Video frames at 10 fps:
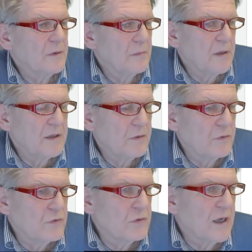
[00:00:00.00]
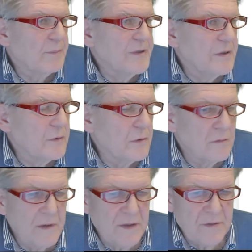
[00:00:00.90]
but you should update
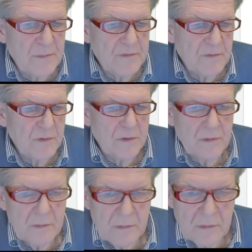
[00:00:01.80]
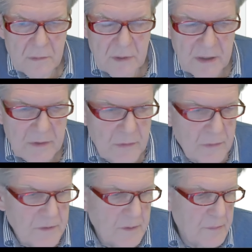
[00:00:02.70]
always before you get
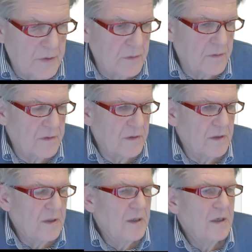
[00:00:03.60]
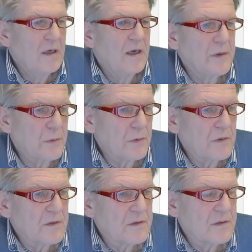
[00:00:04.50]
using, because the
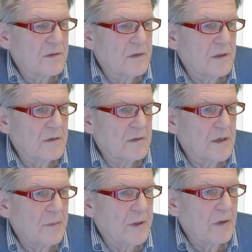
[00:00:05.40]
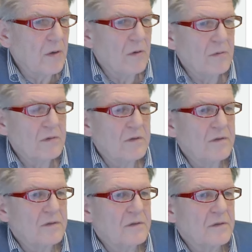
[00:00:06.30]
errors that coming out
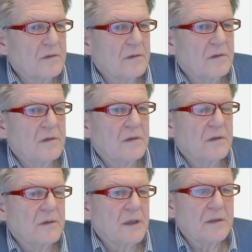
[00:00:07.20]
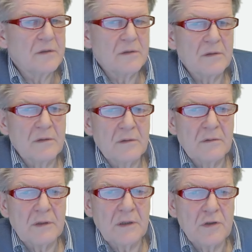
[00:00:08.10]
is not
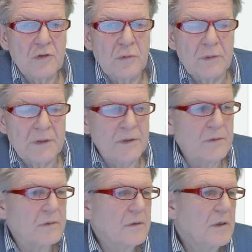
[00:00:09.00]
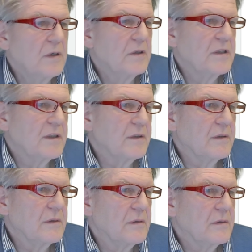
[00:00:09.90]
really showing you that the
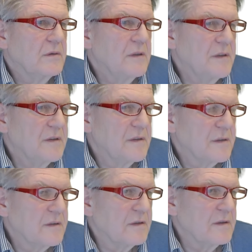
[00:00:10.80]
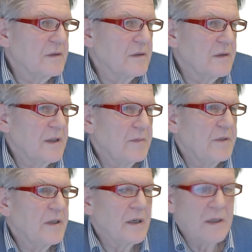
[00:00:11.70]

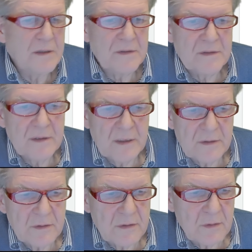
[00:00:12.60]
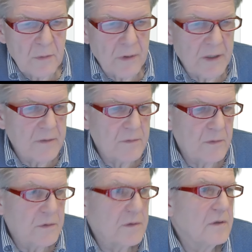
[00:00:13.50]
AMI is not correct for
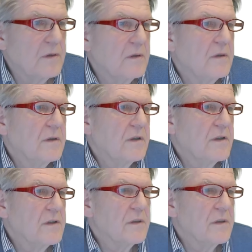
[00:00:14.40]
the region.